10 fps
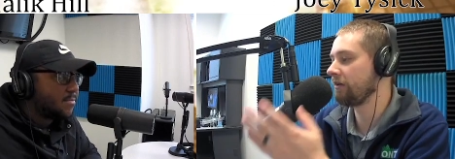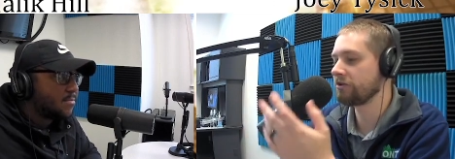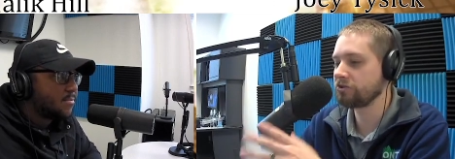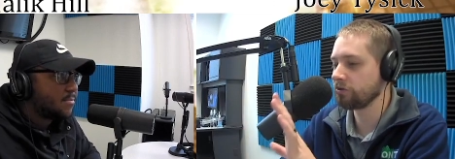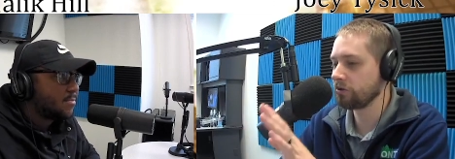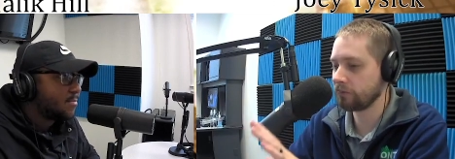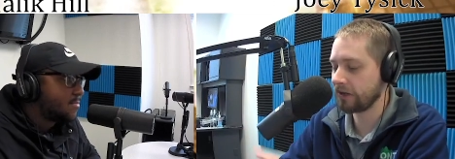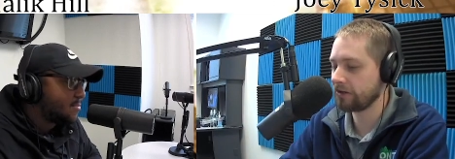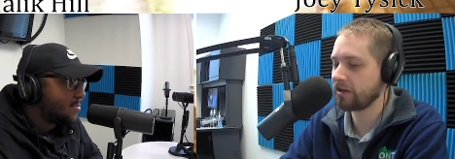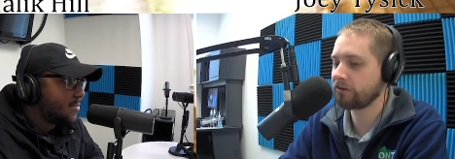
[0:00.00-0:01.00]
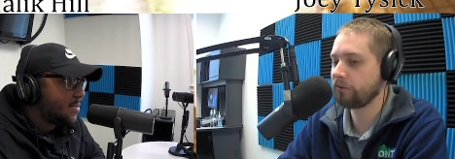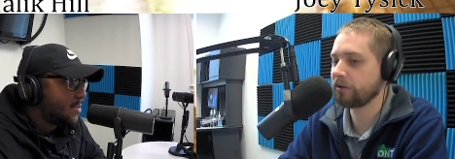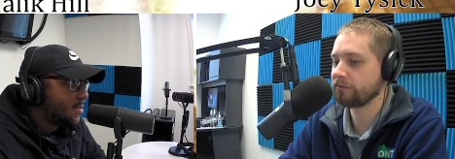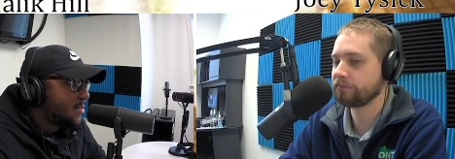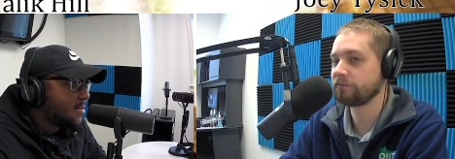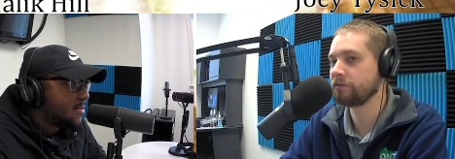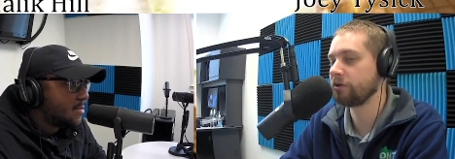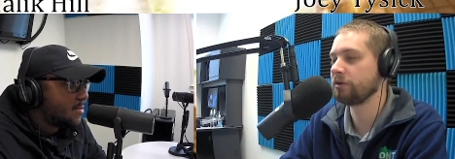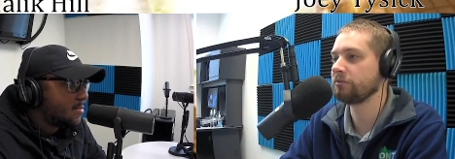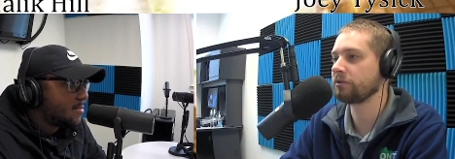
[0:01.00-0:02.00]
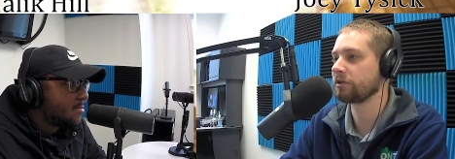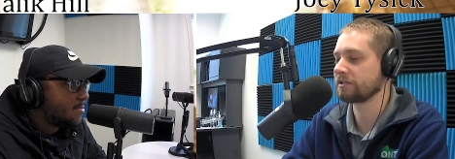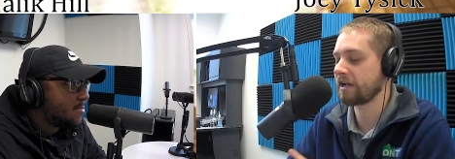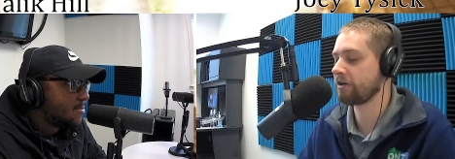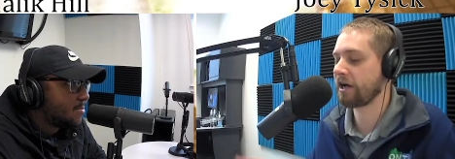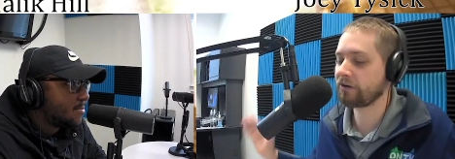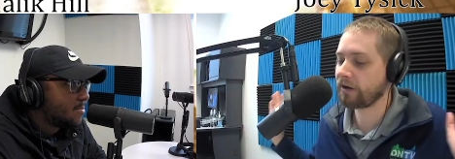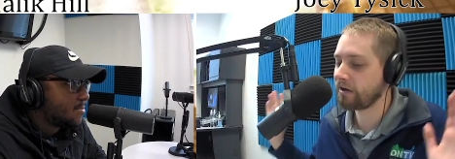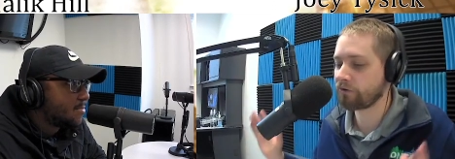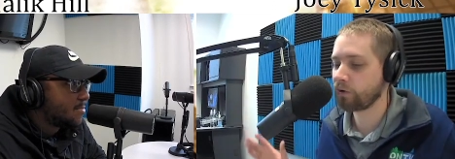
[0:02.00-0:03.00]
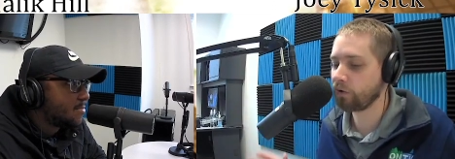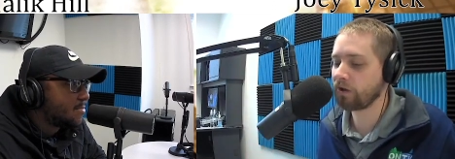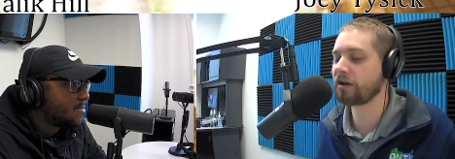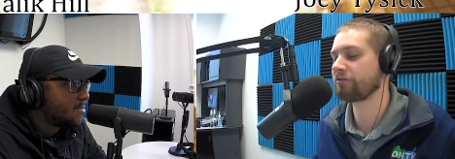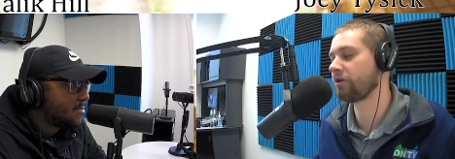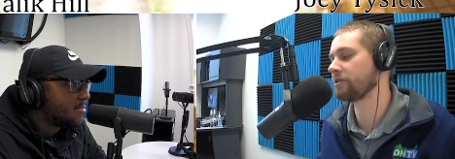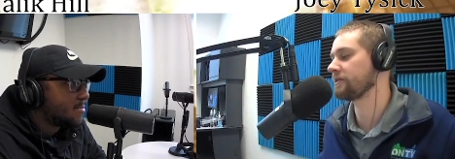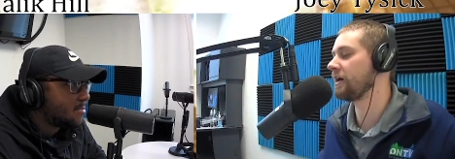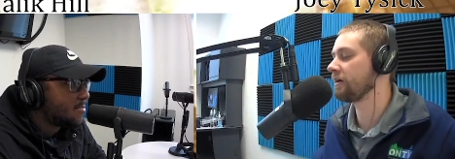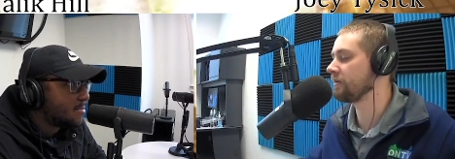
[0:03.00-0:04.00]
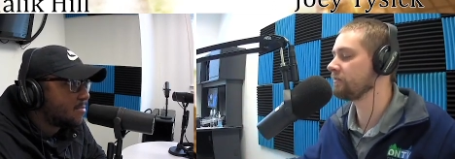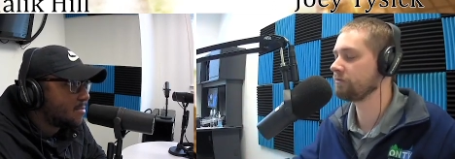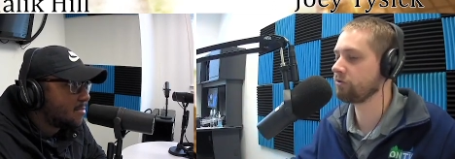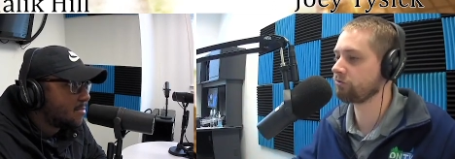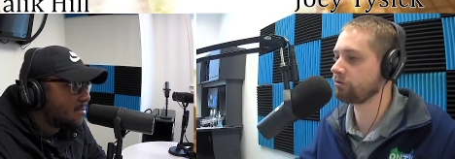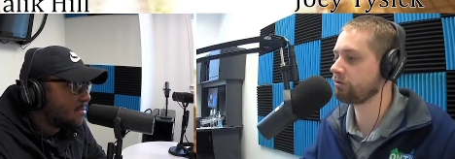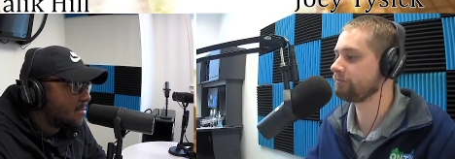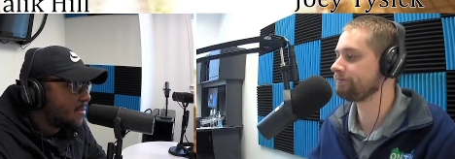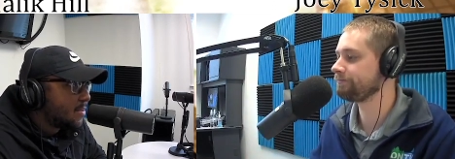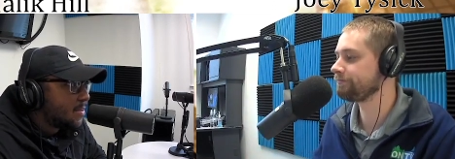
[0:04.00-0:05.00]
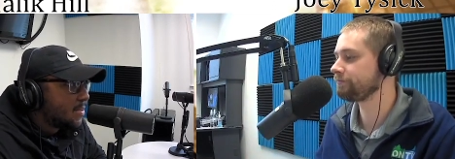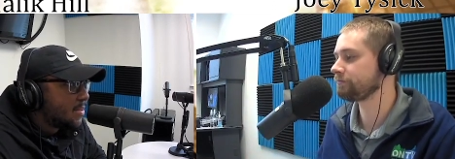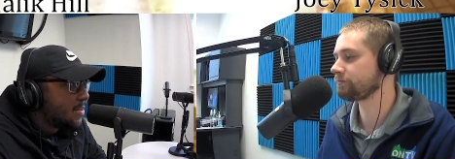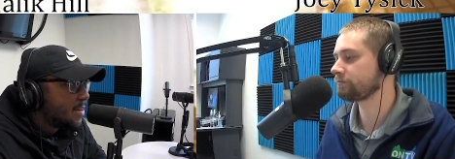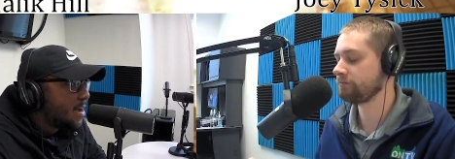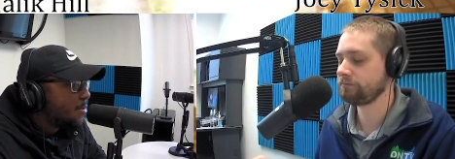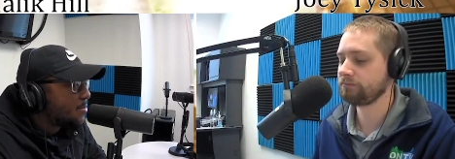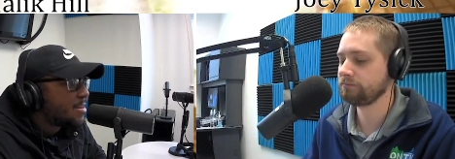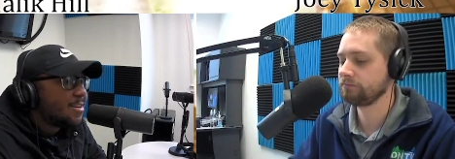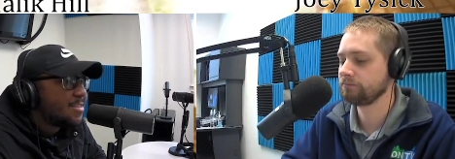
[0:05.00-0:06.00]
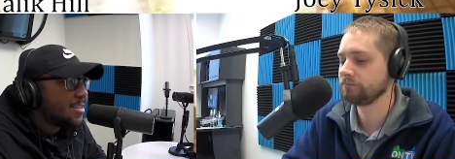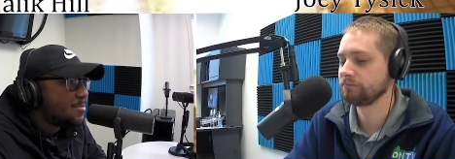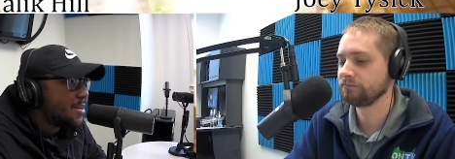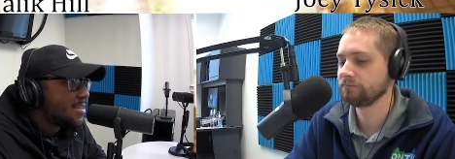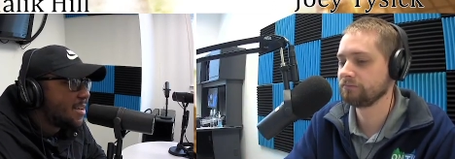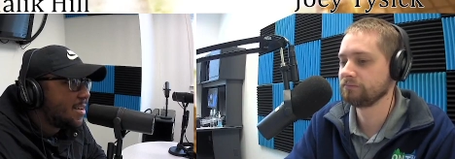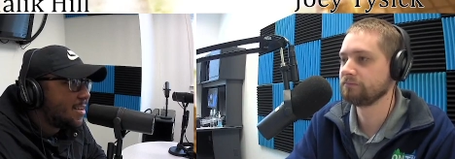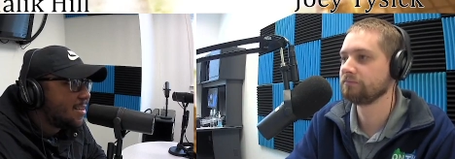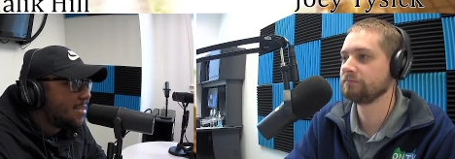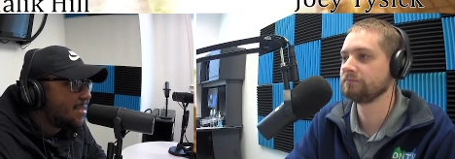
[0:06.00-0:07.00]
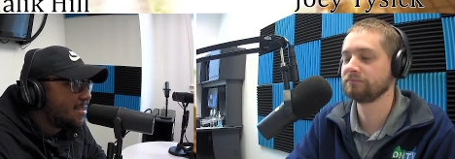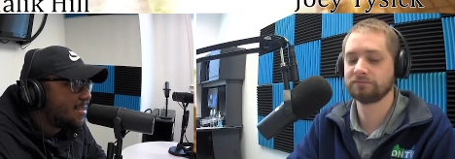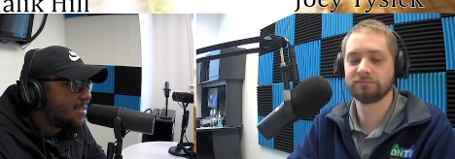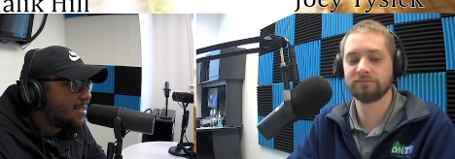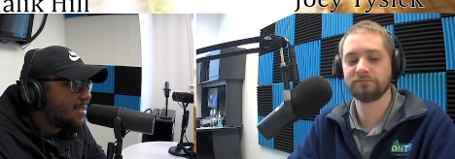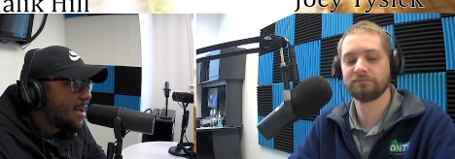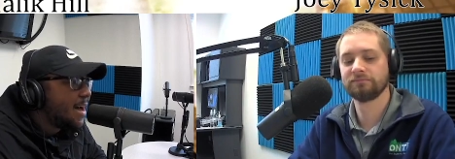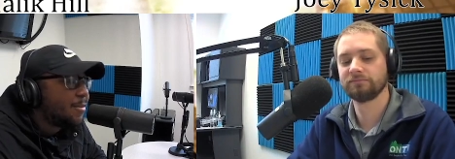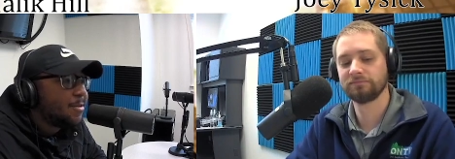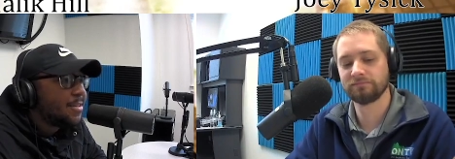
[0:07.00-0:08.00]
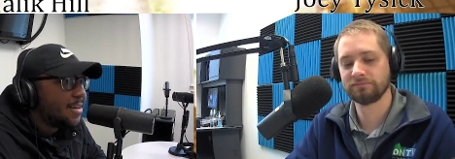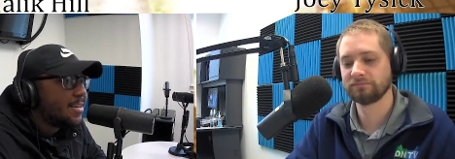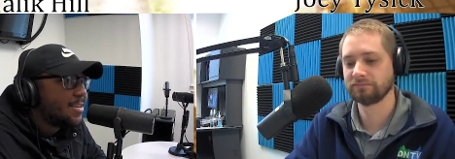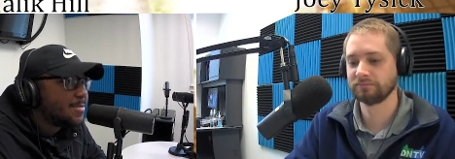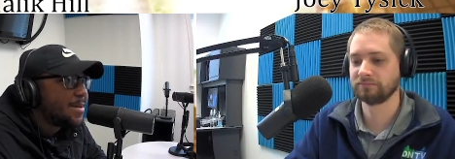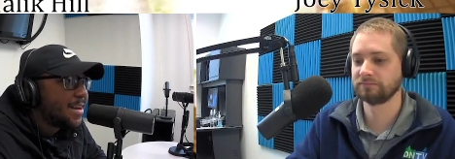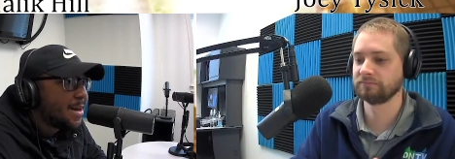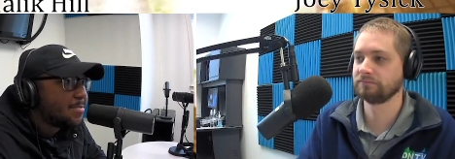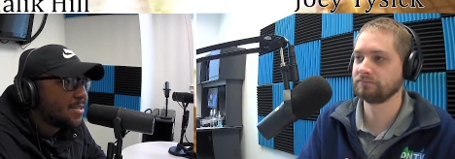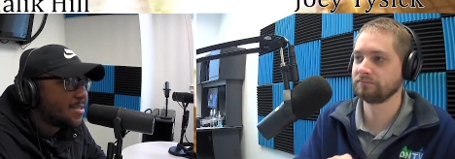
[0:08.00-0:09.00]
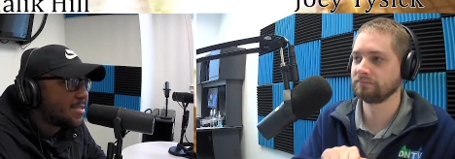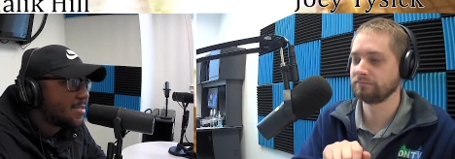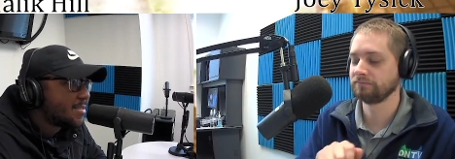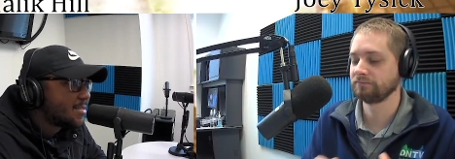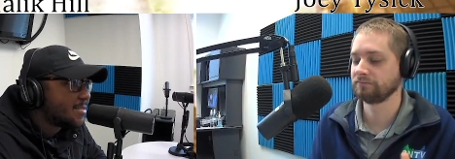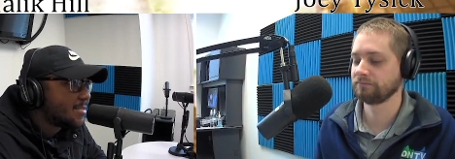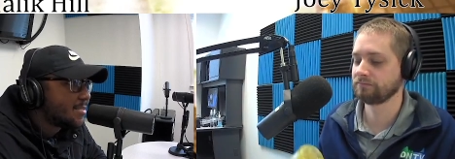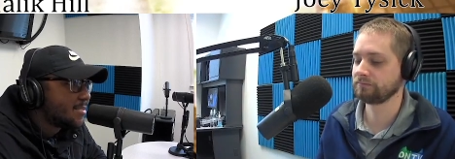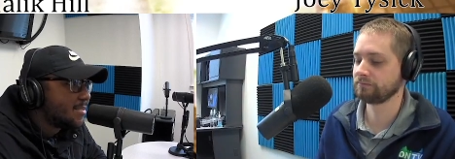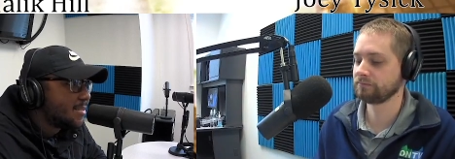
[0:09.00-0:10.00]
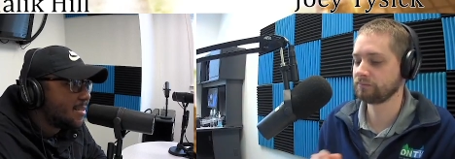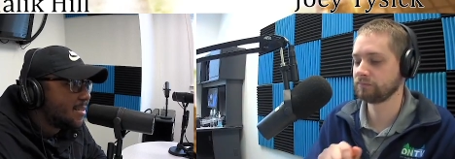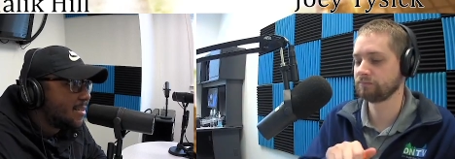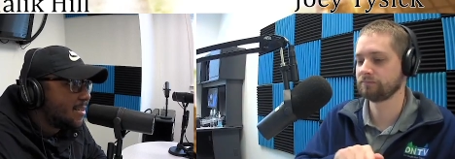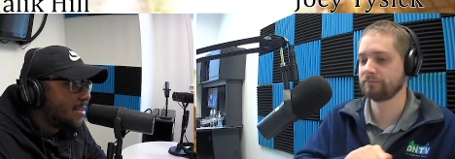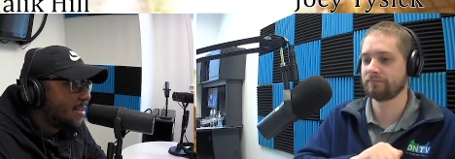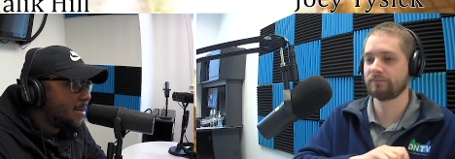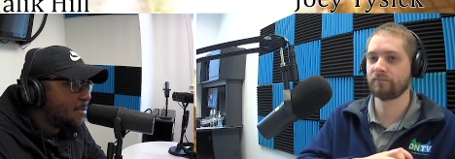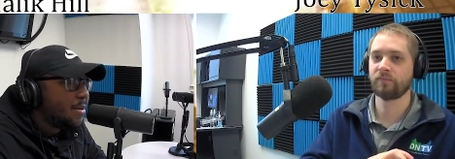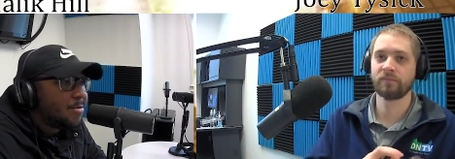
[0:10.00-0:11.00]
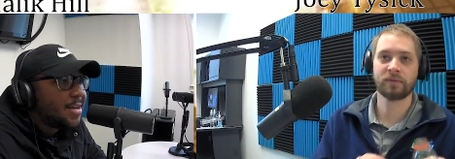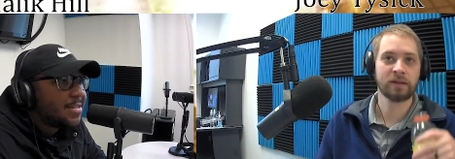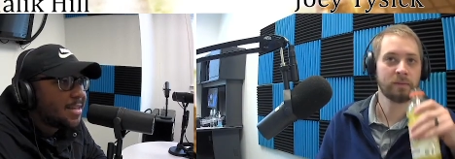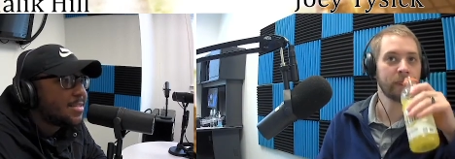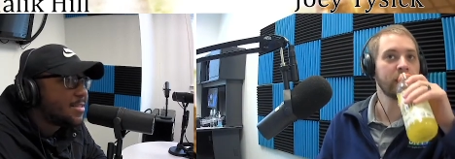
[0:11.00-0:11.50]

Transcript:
Speaker 1: I'll let you go about it. I don't want to go anymore because I don't I don't have a whole lot of thoughts on it overall.
Speaker 2: I'll start this by saying I agree that it is bad optics. In many ways,